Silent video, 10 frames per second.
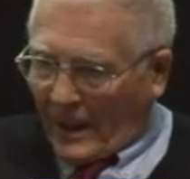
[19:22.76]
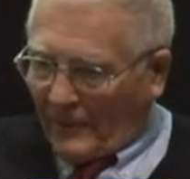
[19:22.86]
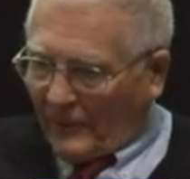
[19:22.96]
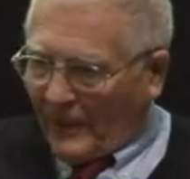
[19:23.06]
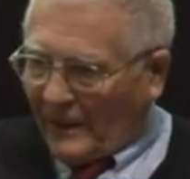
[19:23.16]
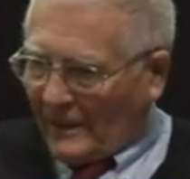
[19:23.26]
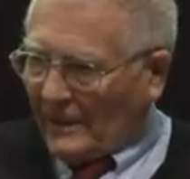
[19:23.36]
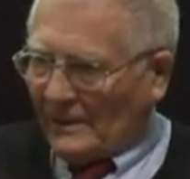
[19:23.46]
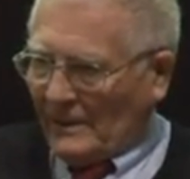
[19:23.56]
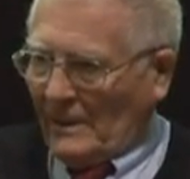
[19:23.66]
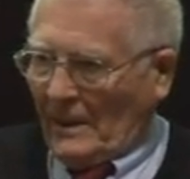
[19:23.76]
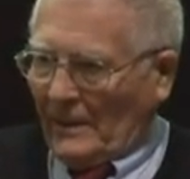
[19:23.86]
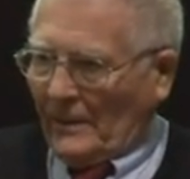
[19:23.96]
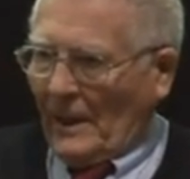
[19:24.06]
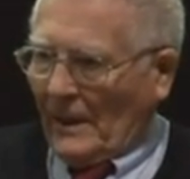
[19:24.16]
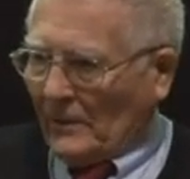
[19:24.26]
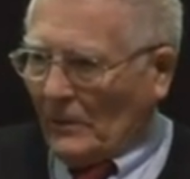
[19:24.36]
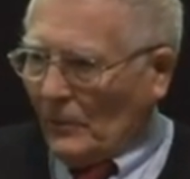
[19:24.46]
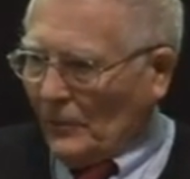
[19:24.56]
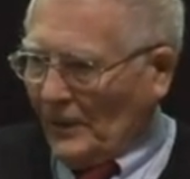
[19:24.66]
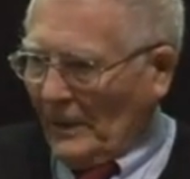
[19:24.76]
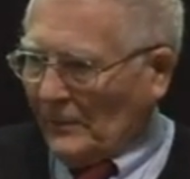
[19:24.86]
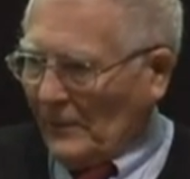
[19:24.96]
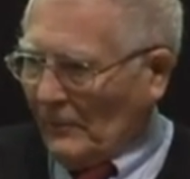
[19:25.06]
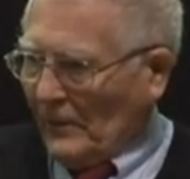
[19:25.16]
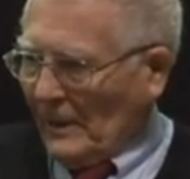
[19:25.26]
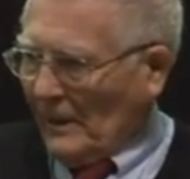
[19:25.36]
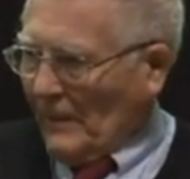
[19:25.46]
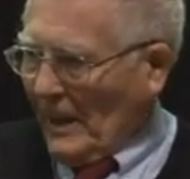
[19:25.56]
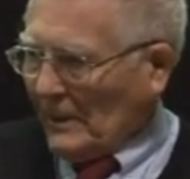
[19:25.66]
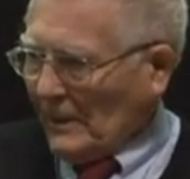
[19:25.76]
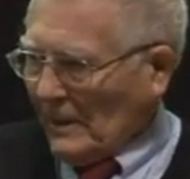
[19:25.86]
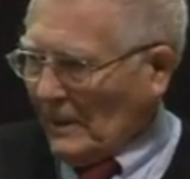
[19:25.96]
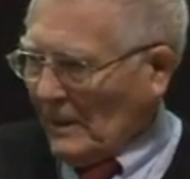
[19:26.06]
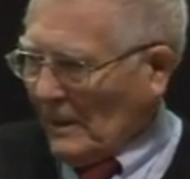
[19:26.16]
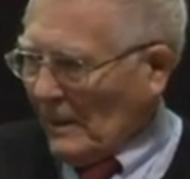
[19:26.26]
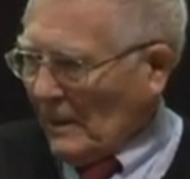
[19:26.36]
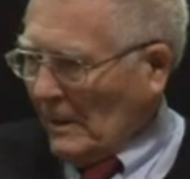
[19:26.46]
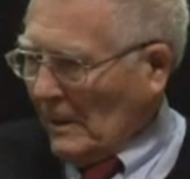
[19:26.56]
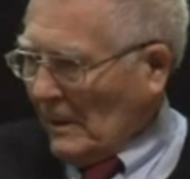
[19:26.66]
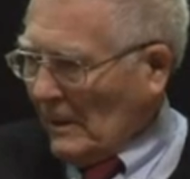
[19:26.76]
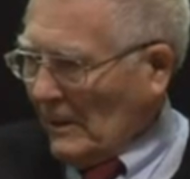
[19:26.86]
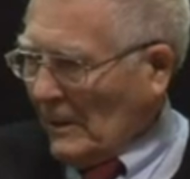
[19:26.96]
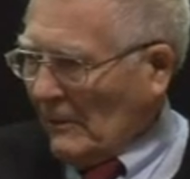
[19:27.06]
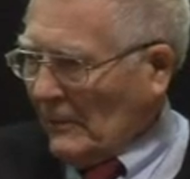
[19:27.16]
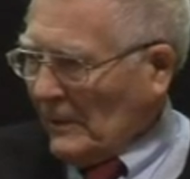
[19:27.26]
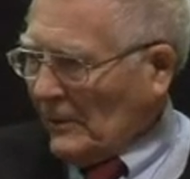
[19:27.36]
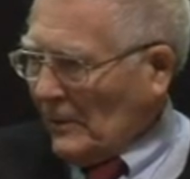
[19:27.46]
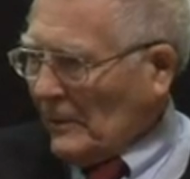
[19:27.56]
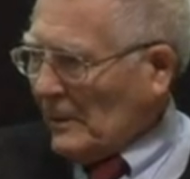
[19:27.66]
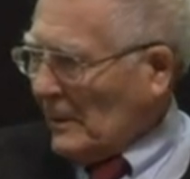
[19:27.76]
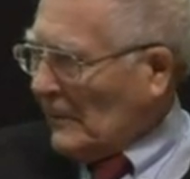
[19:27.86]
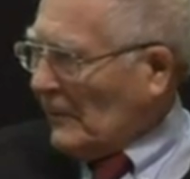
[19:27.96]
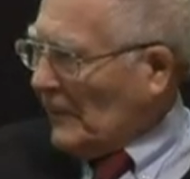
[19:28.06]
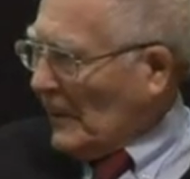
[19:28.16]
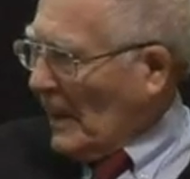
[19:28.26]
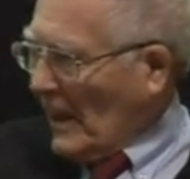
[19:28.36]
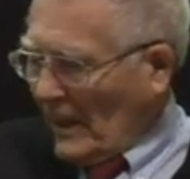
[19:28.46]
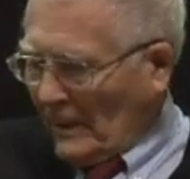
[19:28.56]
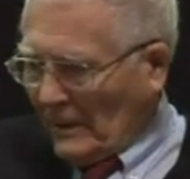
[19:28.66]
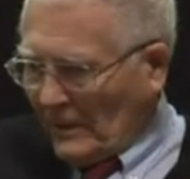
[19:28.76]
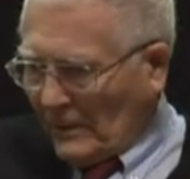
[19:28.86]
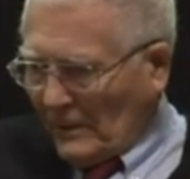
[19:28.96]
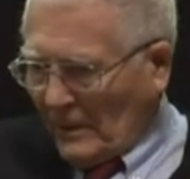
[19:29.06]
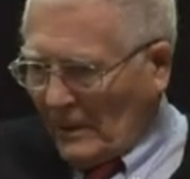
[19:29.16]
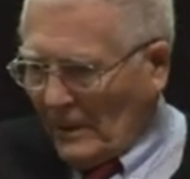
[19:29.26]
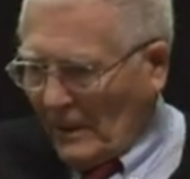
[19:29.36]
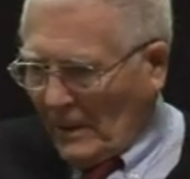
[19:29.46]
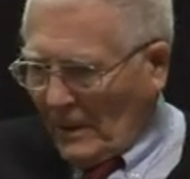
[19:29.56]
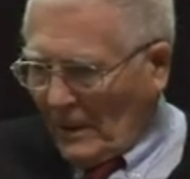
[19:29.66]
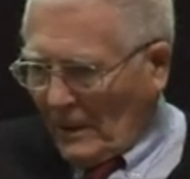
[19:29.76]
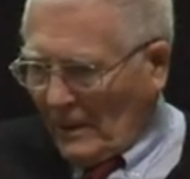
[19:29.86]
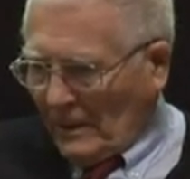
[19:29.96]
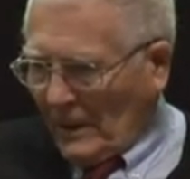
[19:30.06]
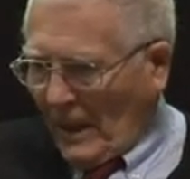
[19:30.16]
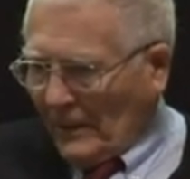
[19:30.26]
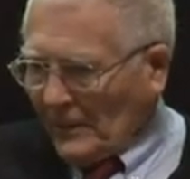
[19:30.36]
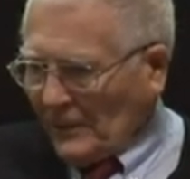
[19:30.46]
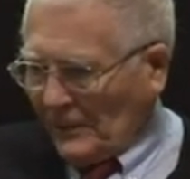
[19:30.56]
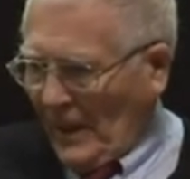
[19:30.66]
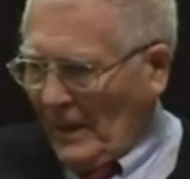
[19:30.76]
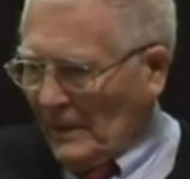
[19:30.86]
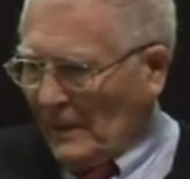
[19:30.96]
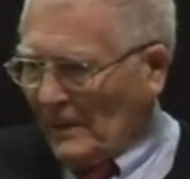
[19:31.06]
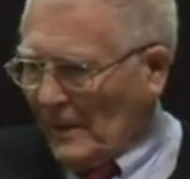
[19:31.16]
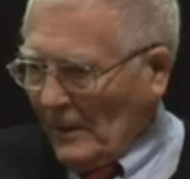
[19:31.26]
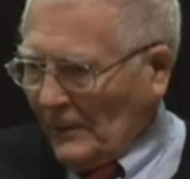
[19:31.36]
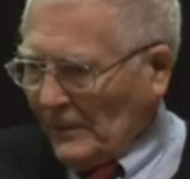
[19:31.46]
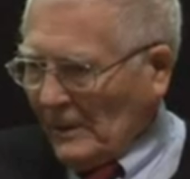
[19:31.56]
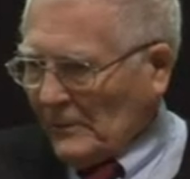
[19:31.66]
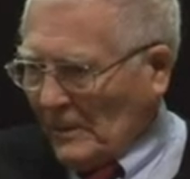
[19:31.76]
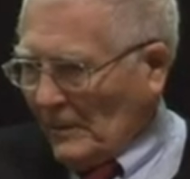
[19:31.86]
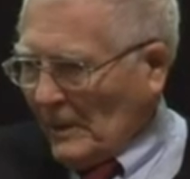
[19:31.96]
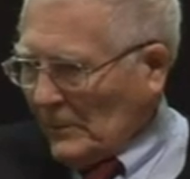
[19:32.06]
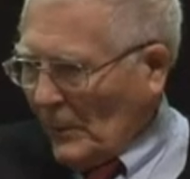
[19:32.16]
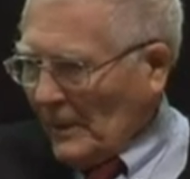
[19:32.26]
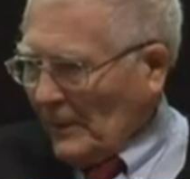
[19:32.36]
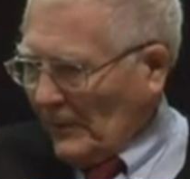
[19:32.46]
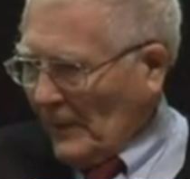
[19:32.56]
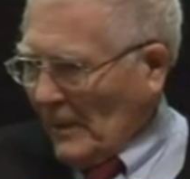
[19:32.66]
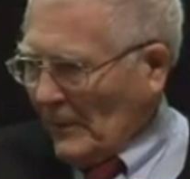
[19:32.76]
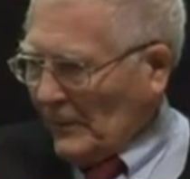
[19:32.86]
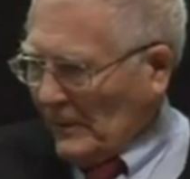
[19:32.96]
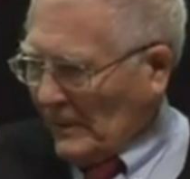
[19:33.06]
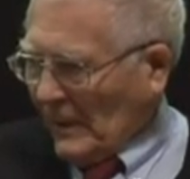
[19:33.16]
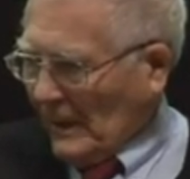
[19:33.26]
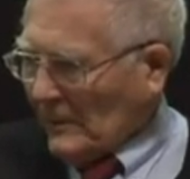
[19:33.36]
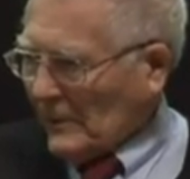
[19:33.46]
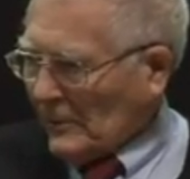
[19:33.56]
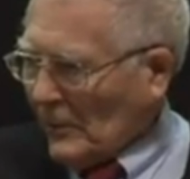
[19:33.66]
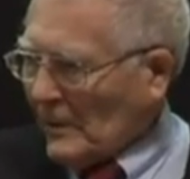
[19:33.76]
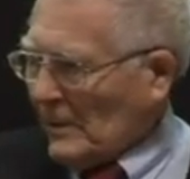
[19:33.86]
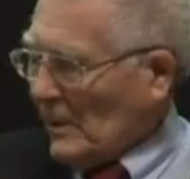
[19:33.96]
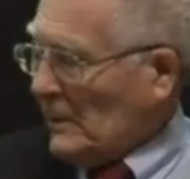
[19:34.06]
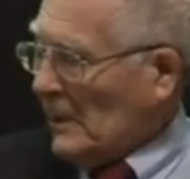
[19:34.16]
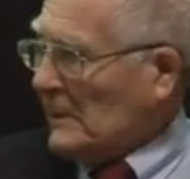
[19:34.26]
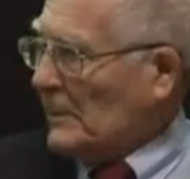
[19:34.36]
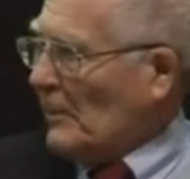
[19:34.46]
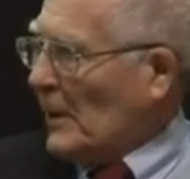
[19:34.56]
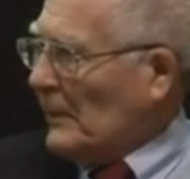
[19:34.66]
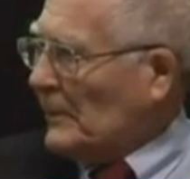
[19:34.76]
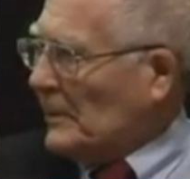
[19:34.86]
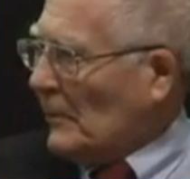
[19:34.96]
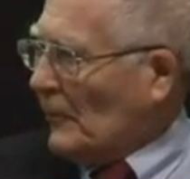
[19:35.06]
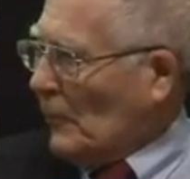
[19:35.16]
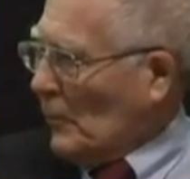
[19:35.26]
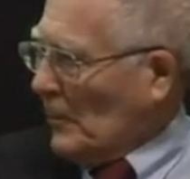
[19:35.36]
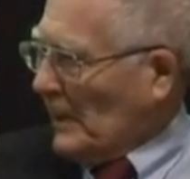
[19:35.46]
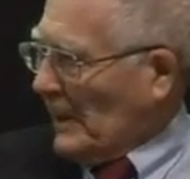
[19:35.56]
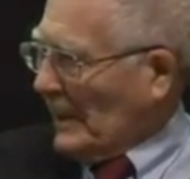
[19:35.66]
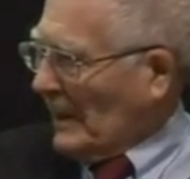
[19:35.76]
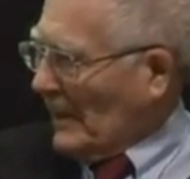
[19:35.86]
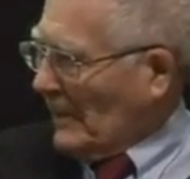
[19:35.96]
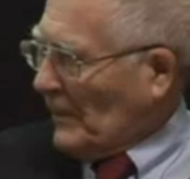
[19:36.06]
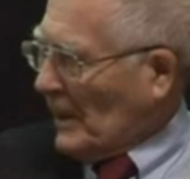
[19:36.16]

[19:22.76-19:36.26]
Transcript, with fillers: I'm afraid it isn't like that. All things that really matter are intuitive, and the understanding the Earth system is one of those things that you cannot express formally